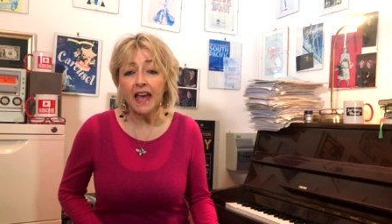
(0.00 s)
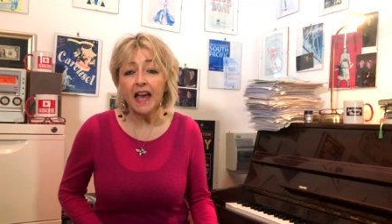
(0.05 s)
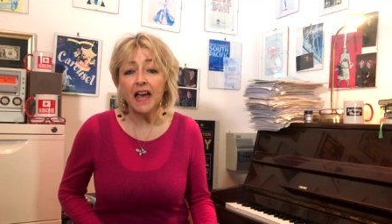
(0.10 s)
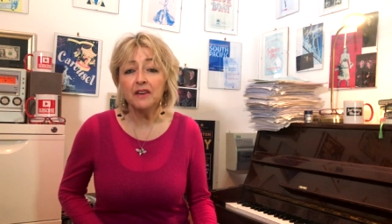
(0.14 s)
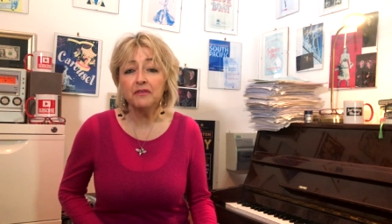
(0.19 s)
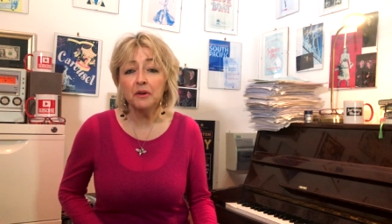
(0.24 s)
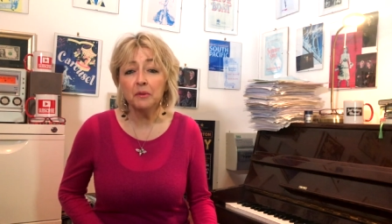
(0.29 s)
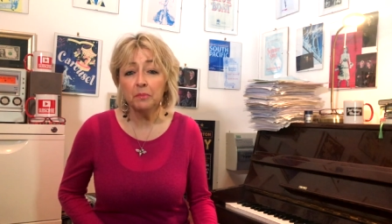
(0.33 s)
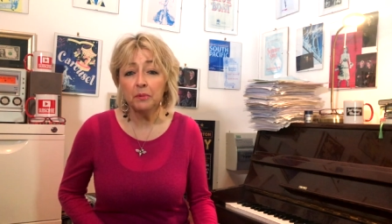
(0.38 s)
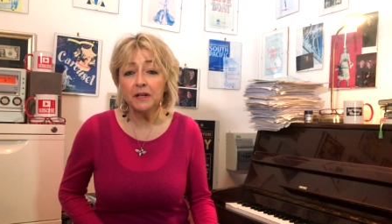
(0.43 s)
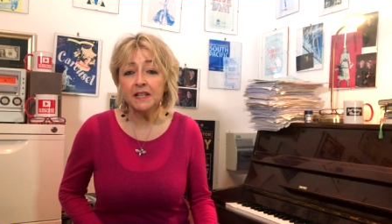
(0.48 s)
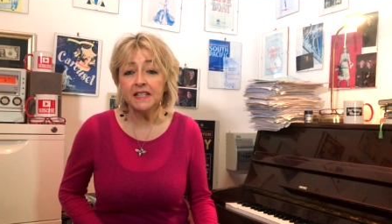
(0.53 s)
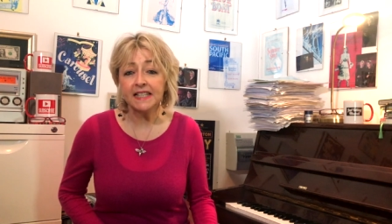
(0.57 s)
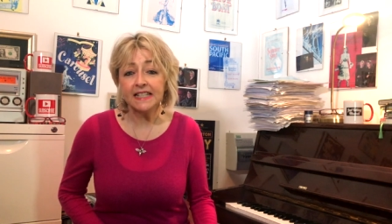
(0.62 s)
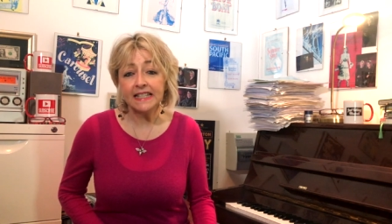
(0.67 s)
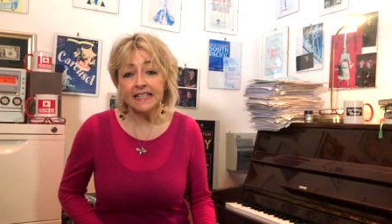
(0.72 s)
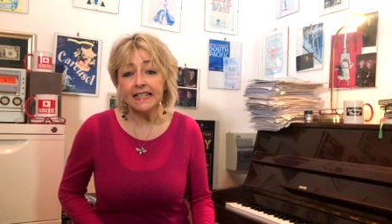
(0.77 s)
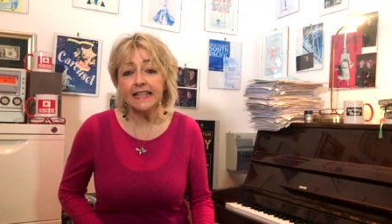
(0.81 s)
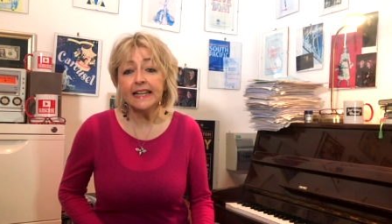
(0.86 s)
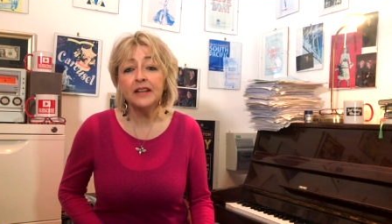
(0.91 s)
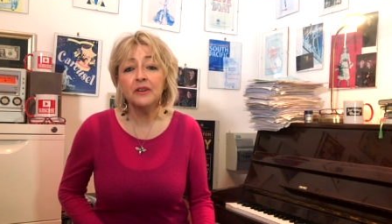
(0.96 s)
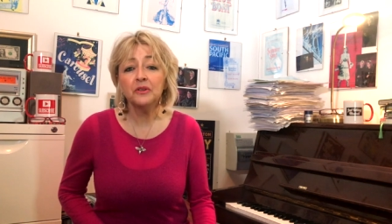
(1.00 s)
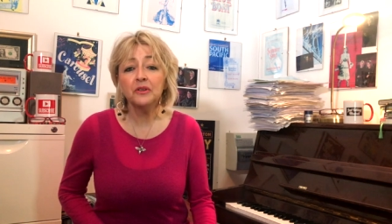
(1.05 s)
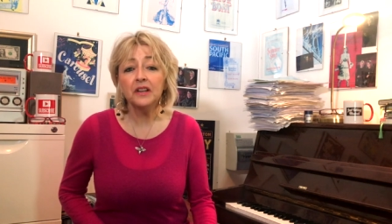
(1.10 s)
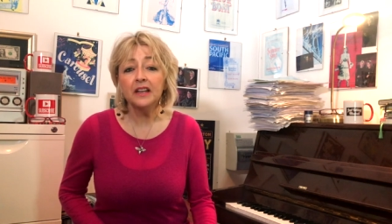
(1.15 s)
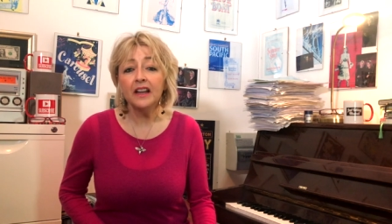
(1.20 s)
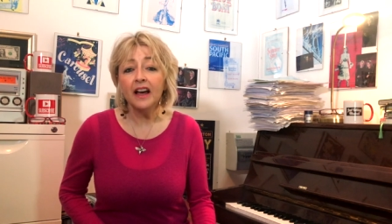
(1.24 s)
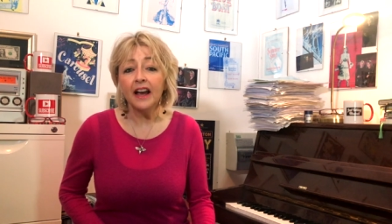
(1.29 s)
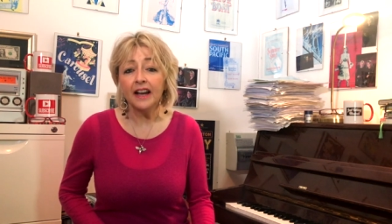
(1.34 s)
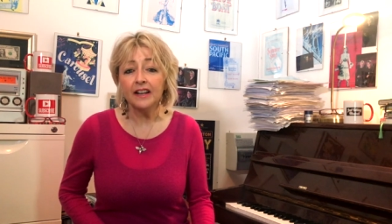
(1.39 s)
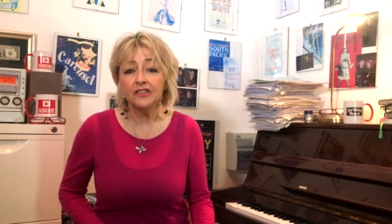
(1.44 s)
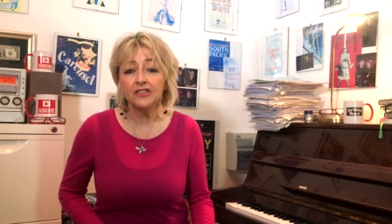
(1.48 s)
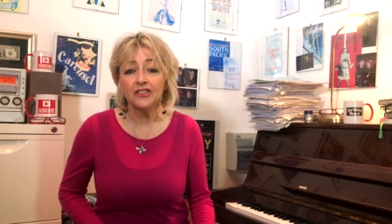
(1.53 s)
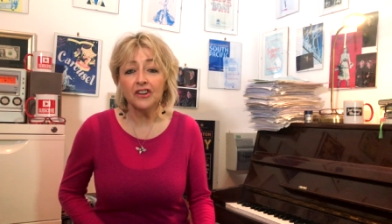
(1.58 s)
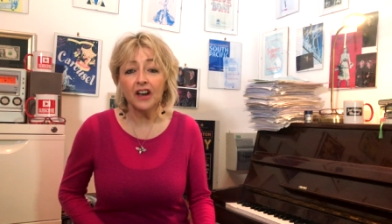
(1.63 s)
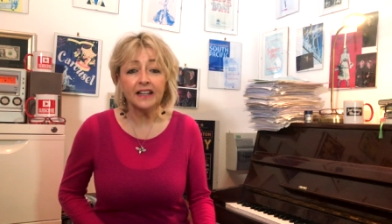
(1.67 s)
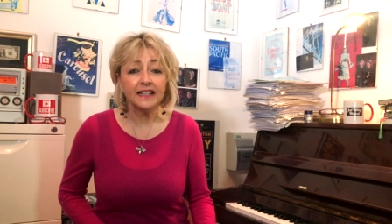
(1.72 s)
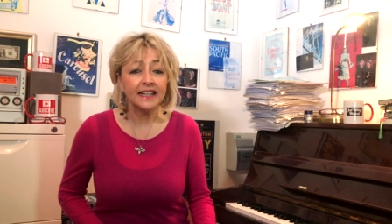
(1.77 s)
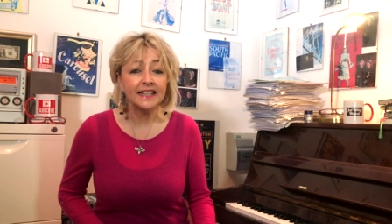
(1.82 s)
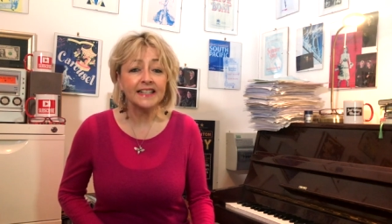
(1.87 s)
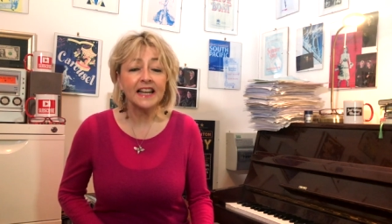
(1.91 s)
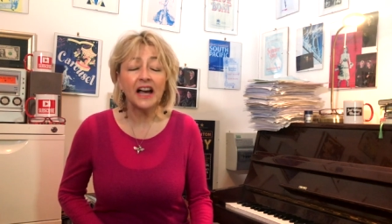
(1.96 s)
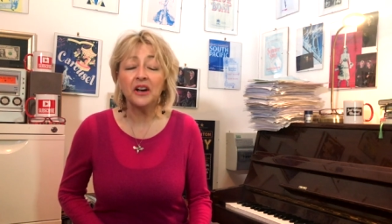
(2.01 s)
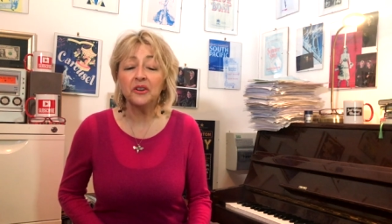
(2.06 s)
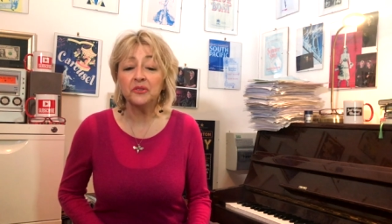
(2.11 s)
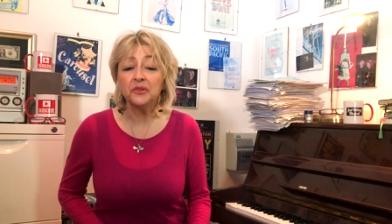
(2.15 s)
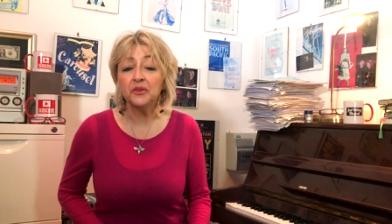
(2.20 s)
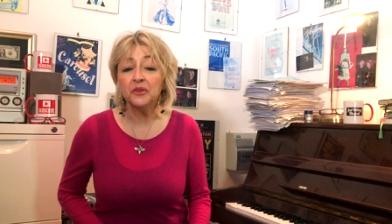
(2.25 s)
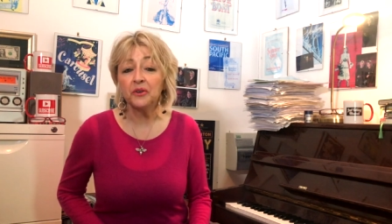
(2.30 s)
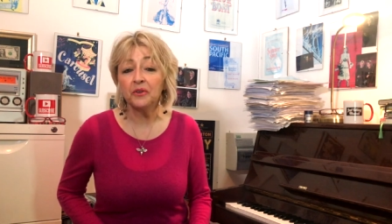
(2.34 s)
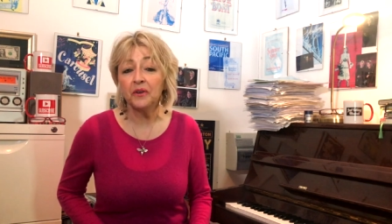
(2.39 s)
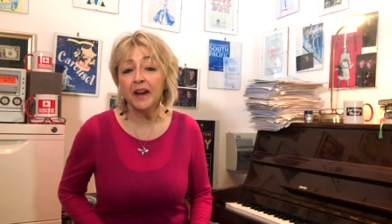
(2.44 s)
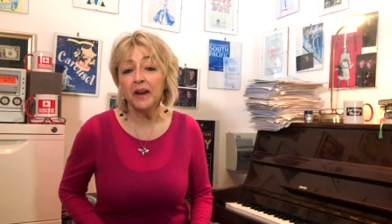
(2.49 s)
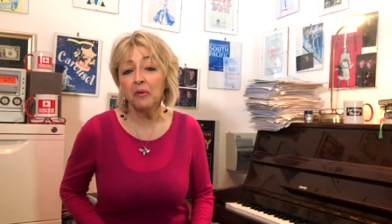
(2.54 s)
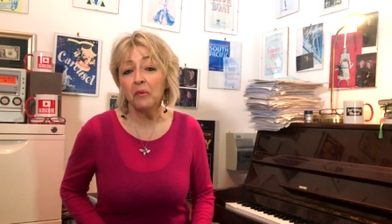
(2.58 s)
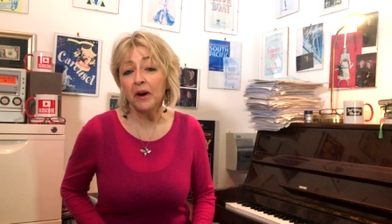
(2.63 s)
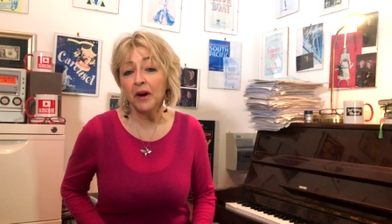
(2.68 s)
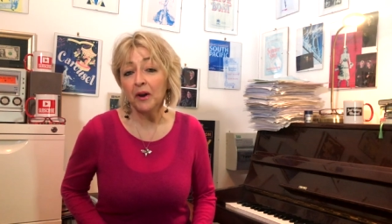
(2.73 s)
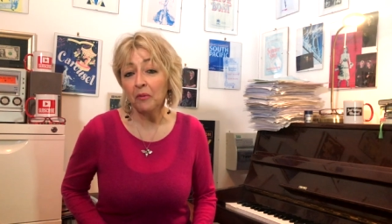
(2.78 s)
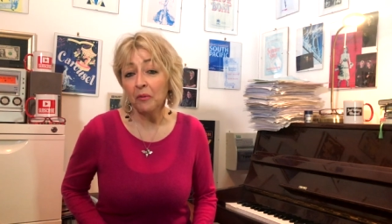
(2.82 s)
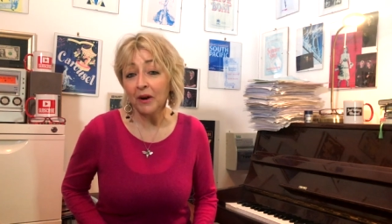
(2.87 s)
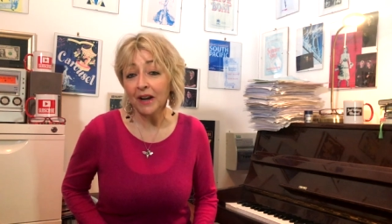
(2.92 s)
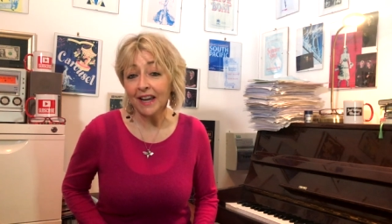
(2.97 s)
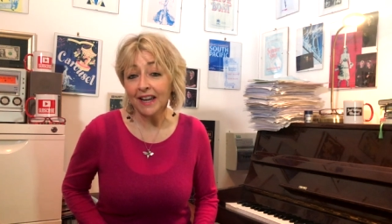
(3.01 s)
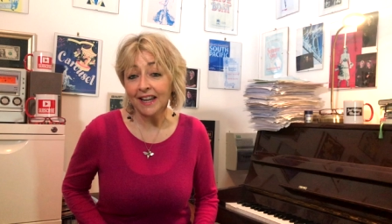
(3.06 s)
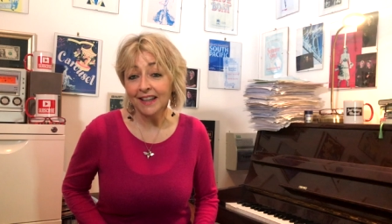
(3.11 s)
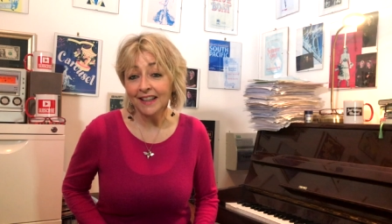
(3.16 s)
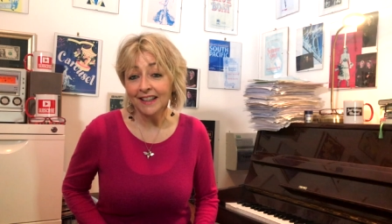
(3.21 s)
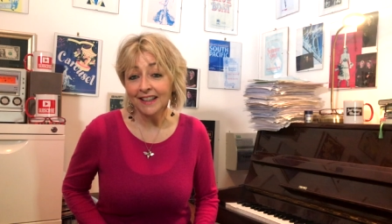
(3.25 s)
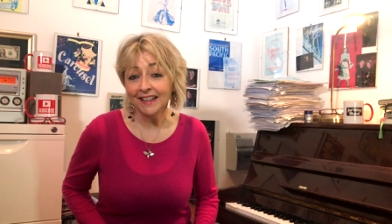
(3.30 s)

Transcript: ever-present neon light shining down on the Great White Way.